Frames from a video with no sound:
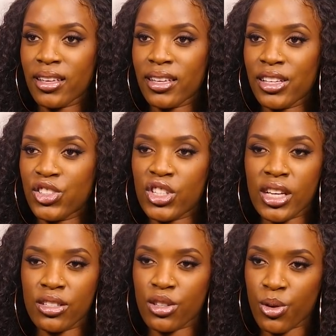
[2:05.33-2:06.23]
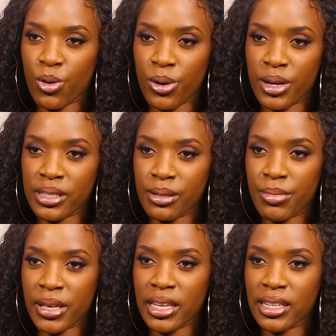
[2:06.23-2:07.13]
he changed the chorus a
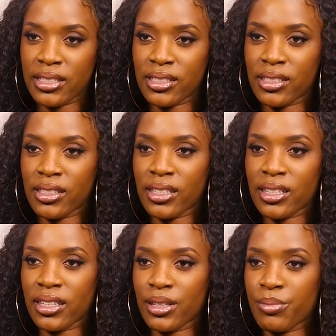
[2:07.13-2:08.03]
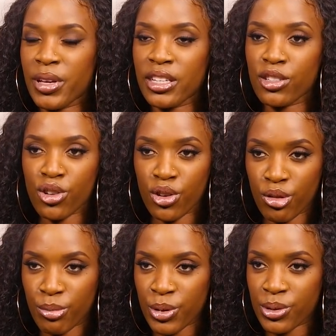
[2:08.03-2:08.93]
bit, he made his
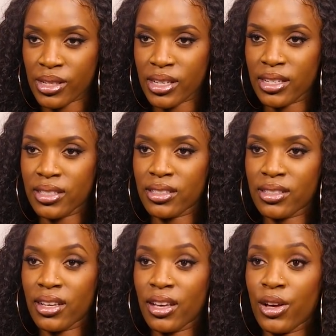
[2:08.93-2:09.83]
contributions.